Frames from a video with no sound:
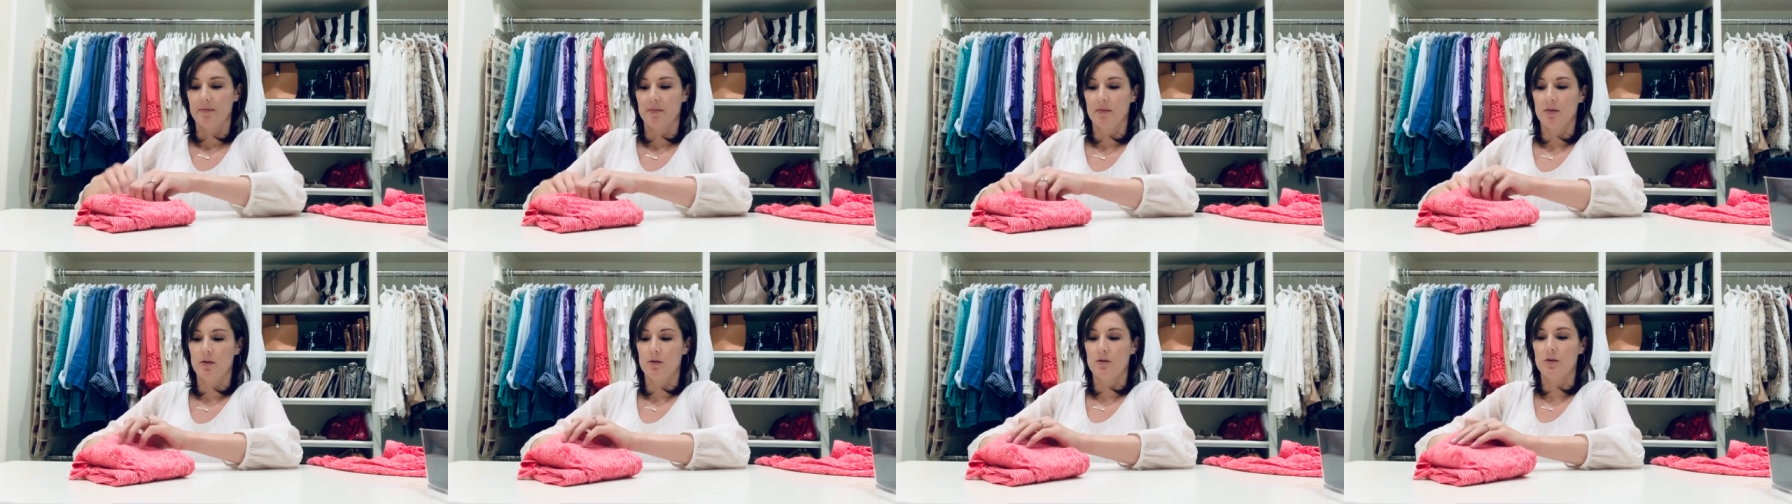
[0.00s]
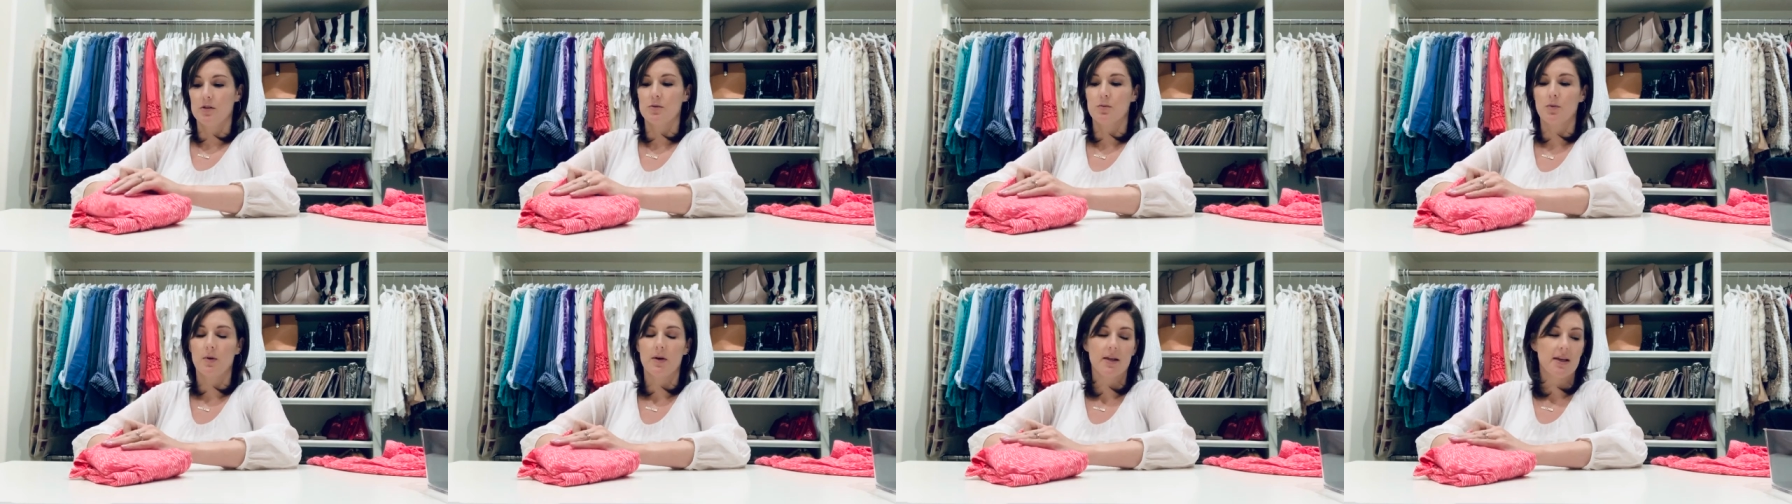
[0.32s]
You
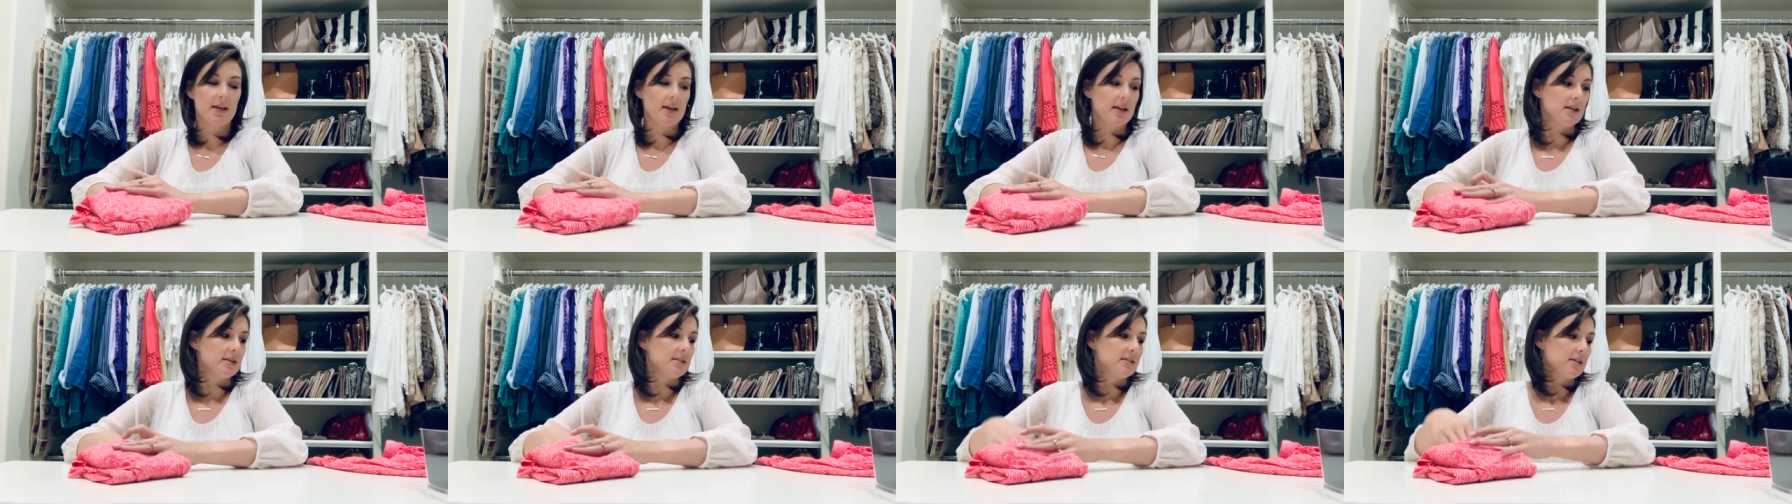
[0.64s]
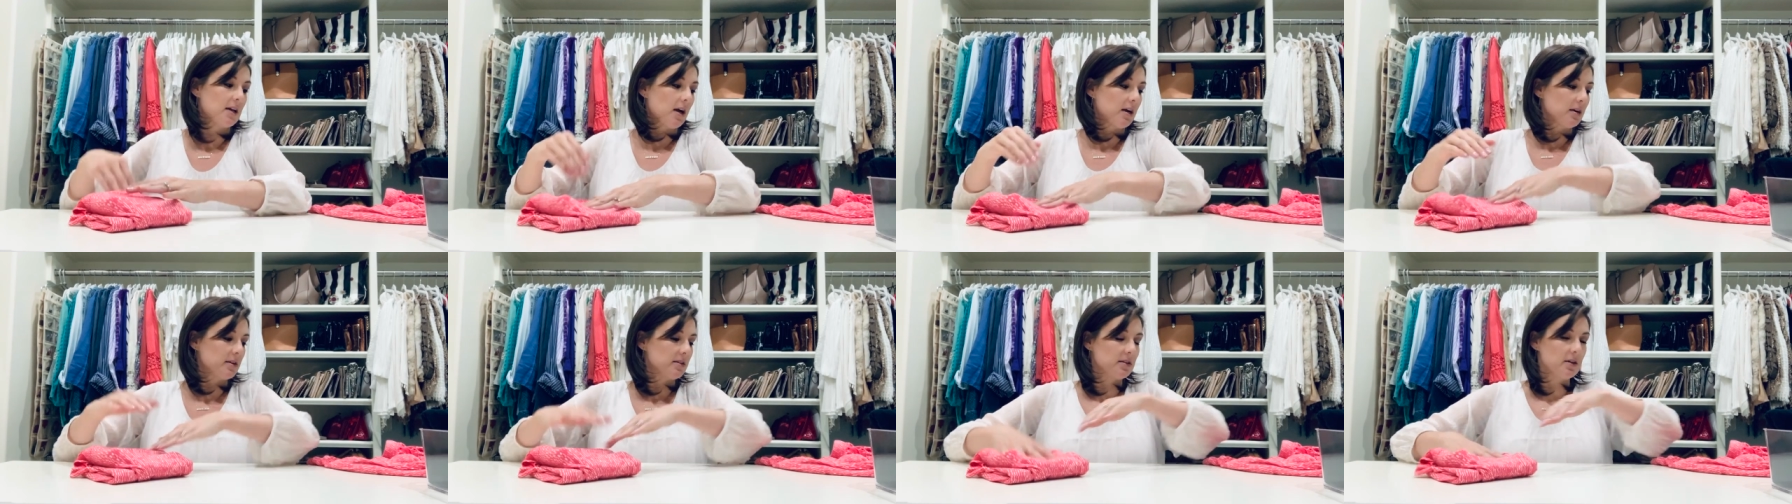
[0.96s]
just want to get it
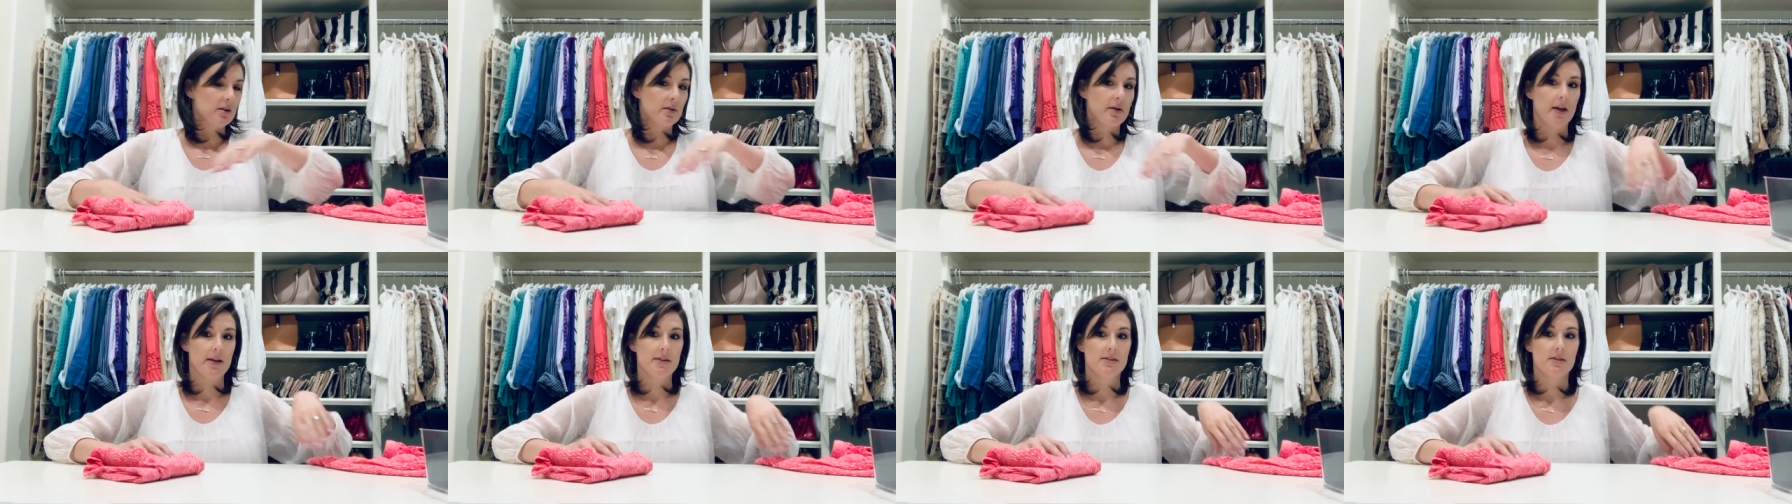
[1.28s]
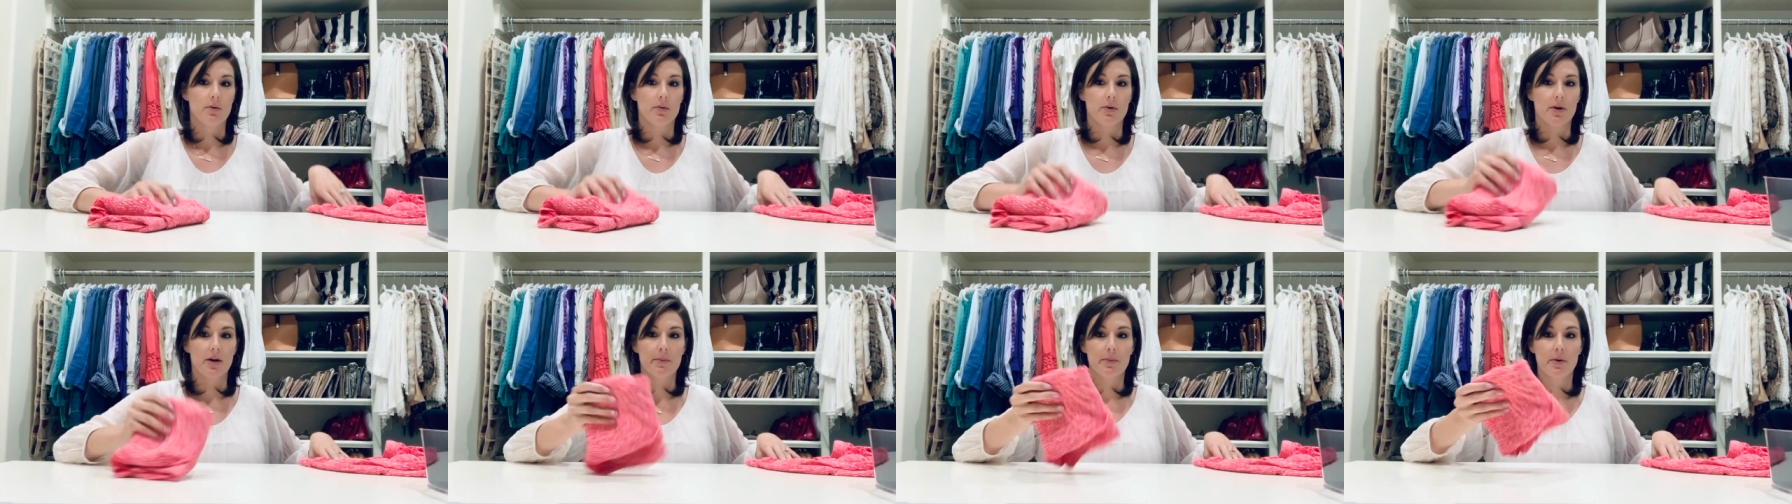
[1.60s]
tucked. Okay, so
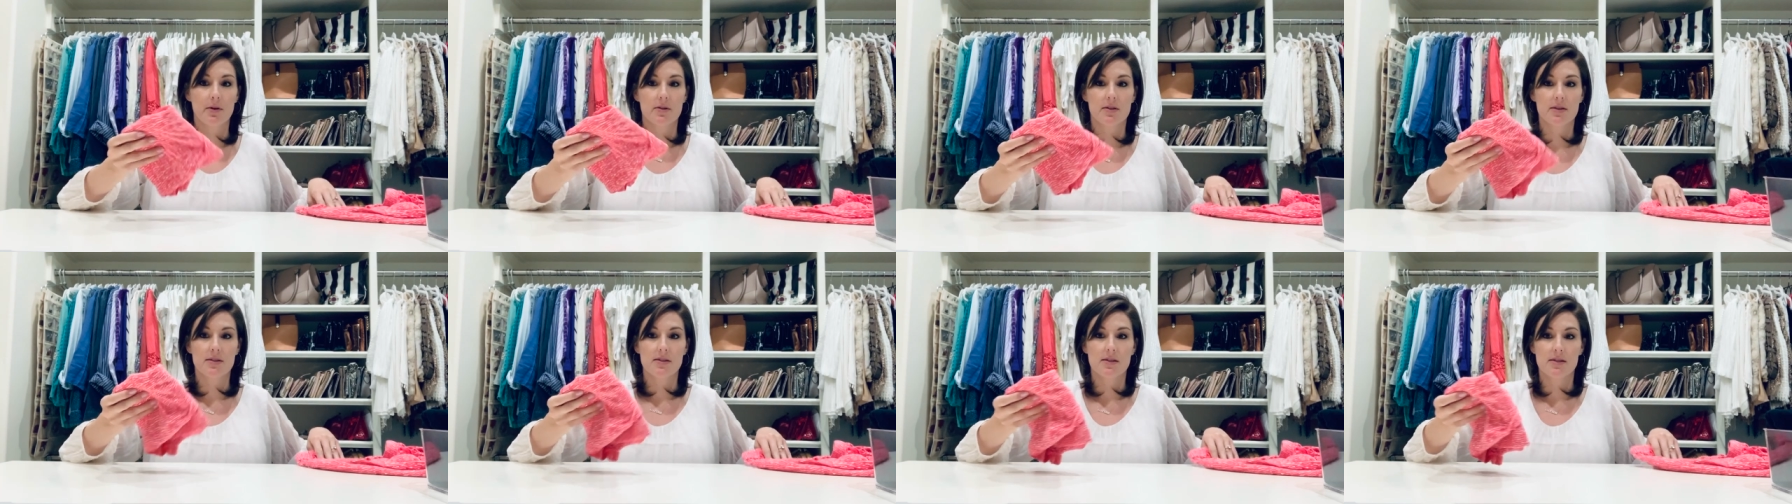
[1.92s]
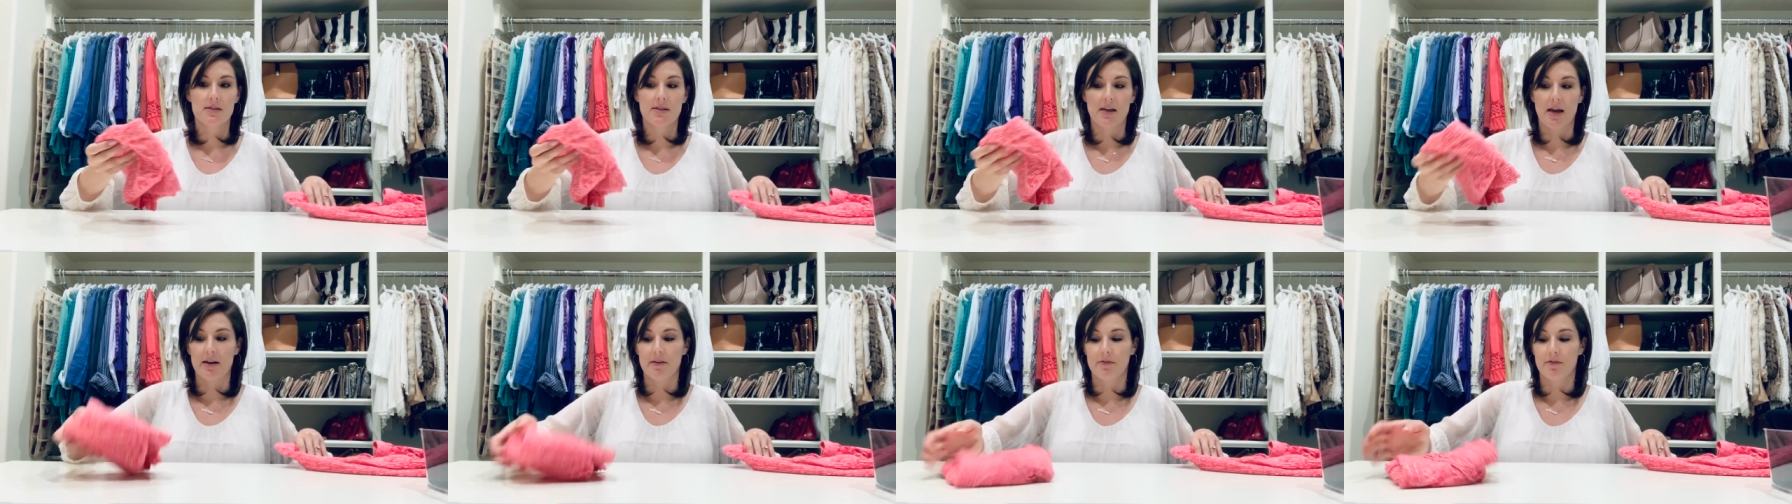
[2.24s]
we're going to put this
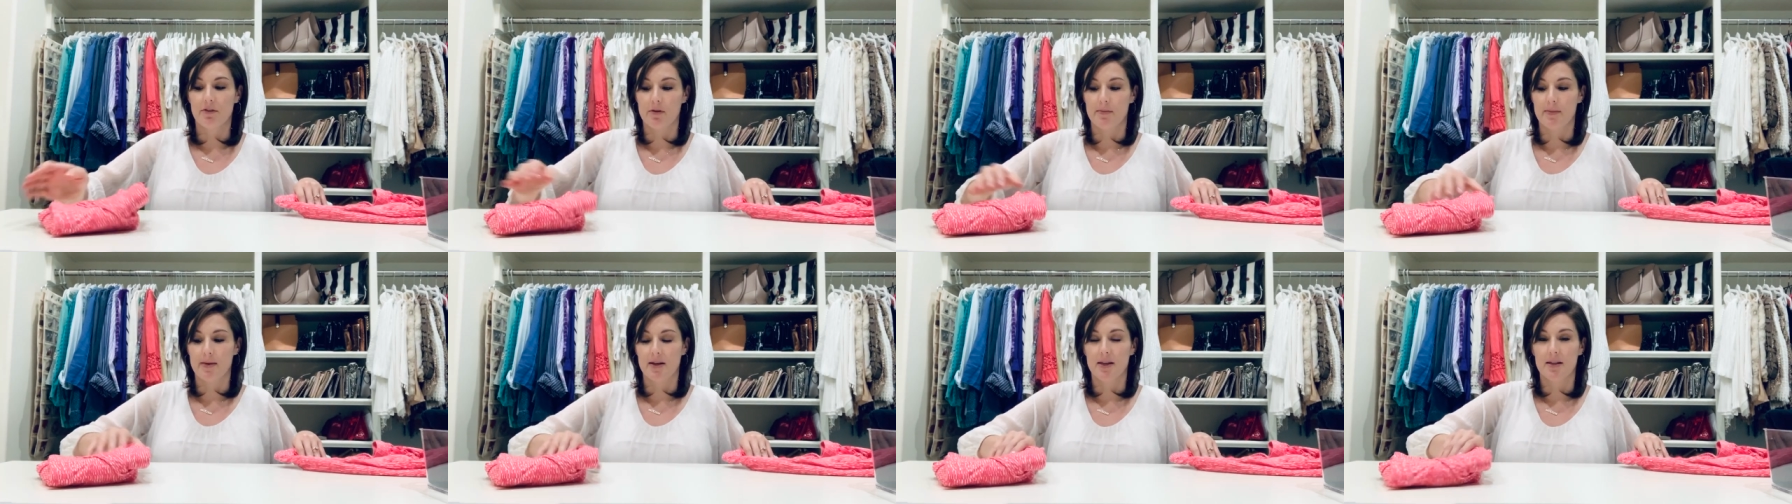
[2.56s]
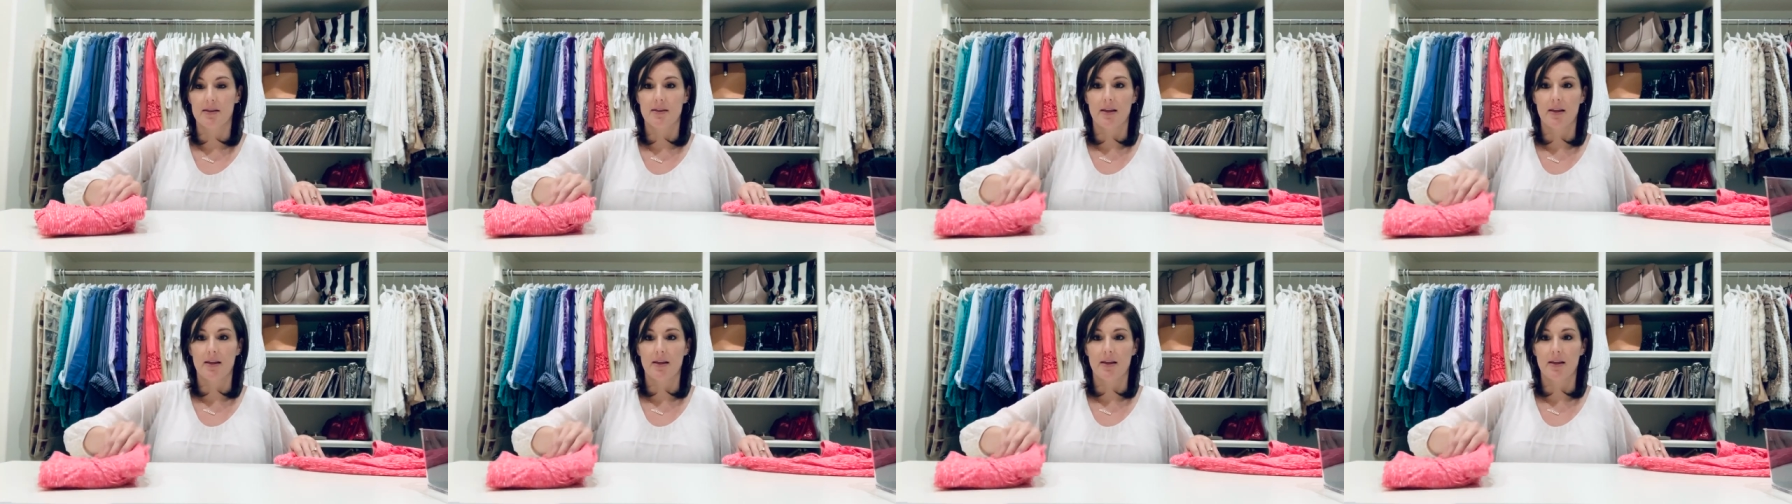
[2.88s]
aside for a minute.